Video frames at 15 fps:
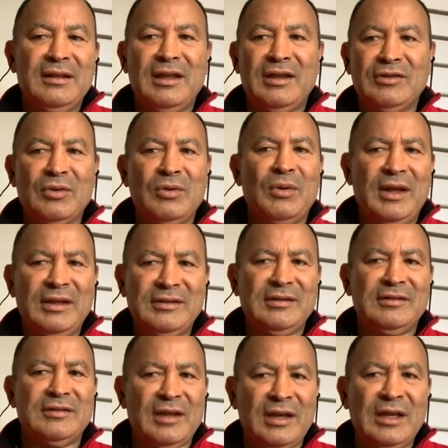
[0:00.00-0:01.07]
there's always
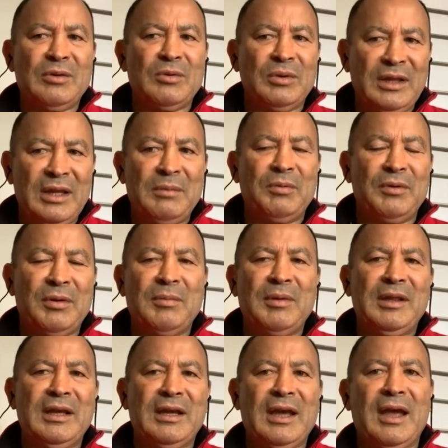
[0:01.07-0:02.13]
this equilibrium
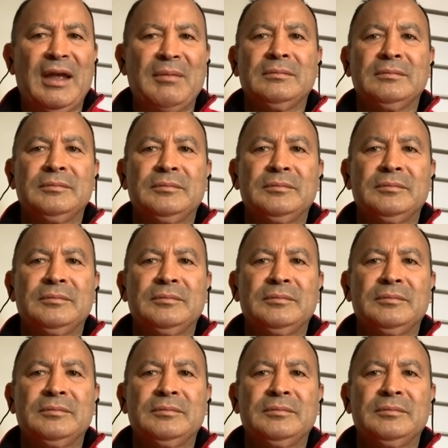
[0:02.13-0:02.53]
in the game.